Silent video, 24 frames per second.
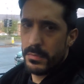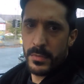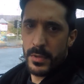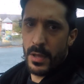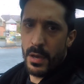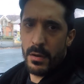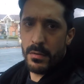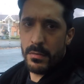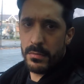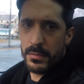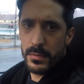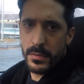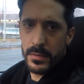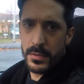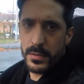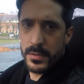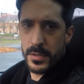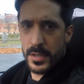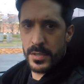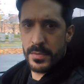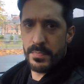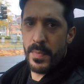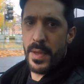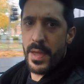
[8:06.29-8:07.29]
no
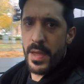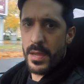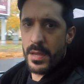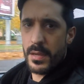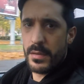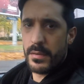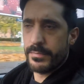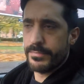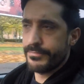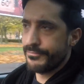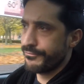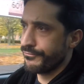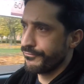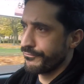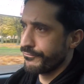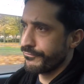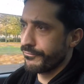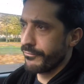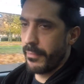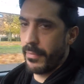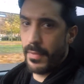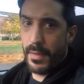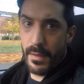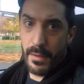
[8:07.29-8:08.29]
just me
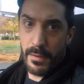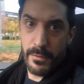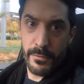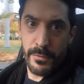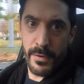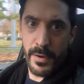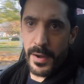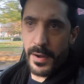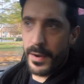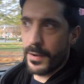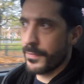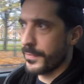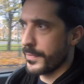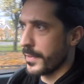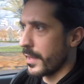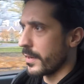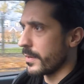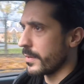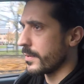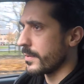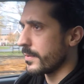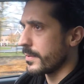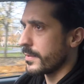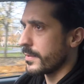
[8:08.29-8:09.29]
fair enough then